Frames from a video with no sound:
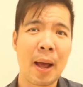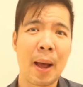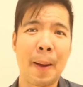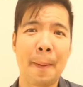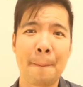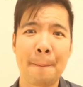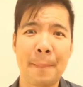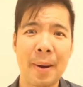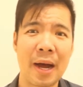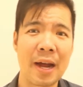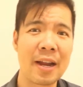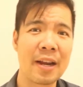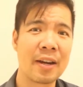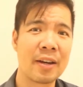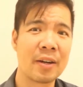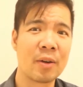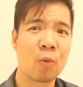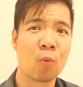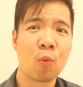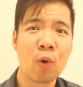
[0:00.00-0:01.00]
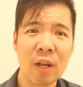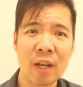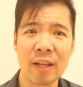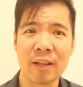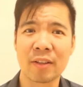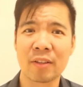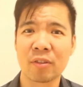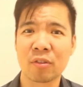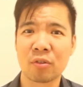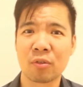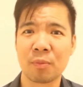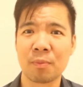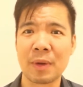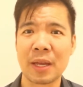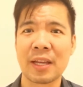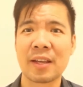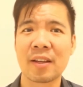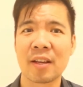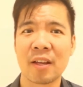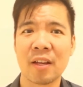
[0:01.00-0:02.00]
a buyer willing to
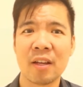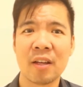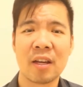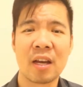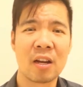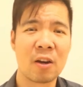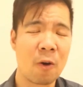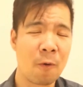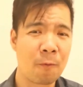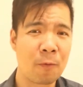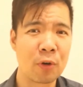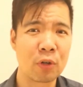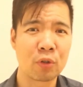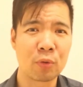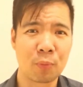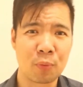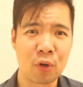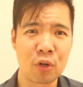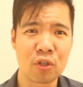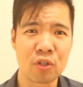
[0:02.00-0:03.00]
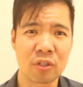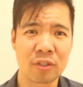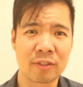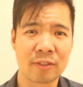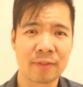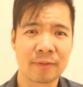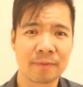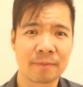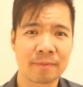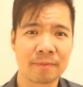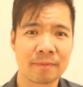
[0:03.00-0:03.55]
make an offer to purchase.